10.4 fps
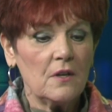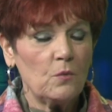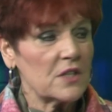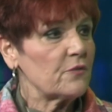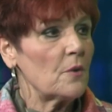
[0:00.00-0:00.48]

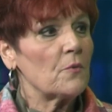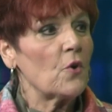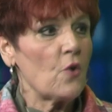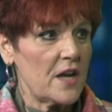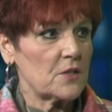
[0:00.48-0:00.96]
was from
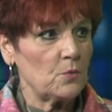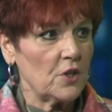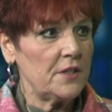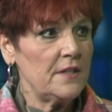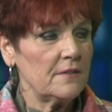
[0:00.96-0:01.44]

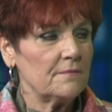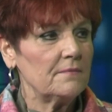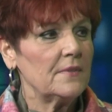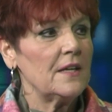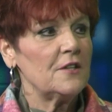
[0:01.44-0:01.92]
Crestwood.
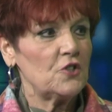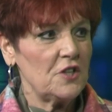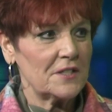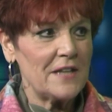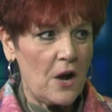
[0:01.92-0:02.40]
She
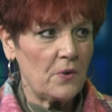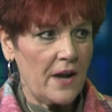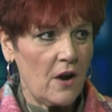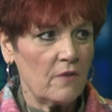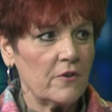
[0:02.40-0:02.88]
is now at
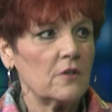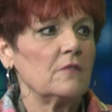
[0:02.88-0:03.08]
Harvard.